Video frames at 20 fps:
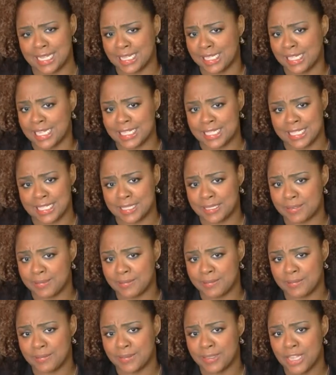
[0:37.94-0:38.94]
honey,
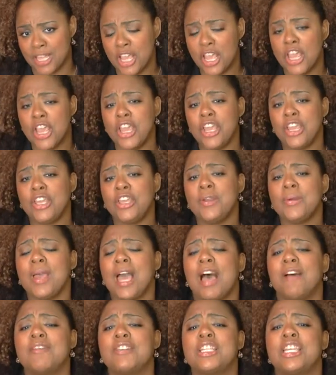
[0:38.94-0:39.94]
listen.
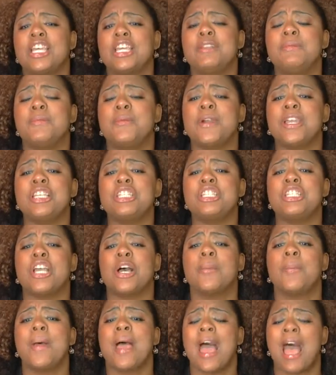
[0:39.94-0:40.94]
You have to
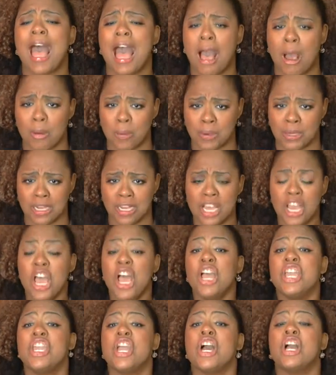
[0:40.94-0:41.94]
embrace your power,
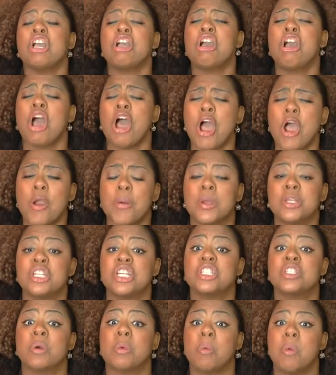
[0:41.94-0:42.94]
your
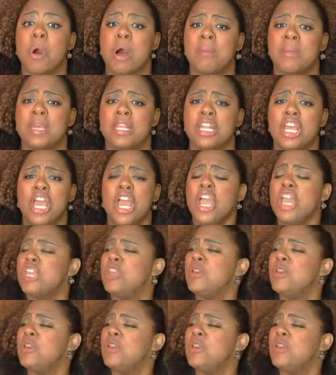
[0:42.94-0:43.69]
courage as a woman.